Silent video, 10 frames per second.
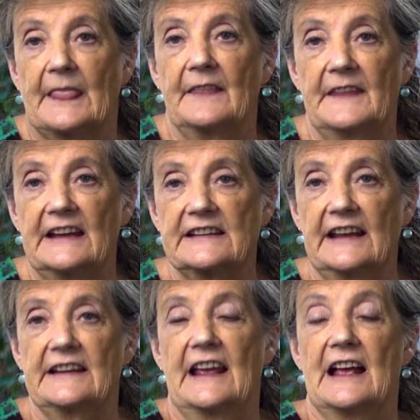that
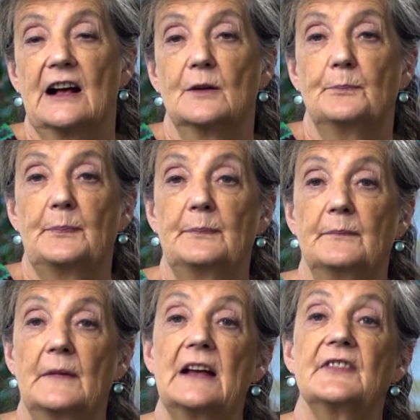can help
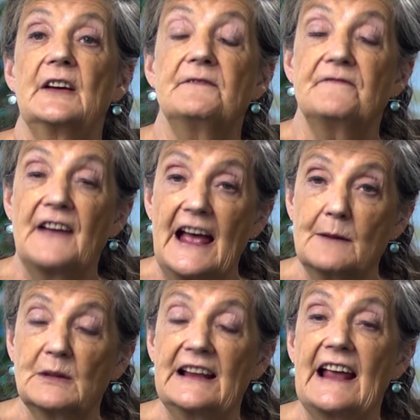the family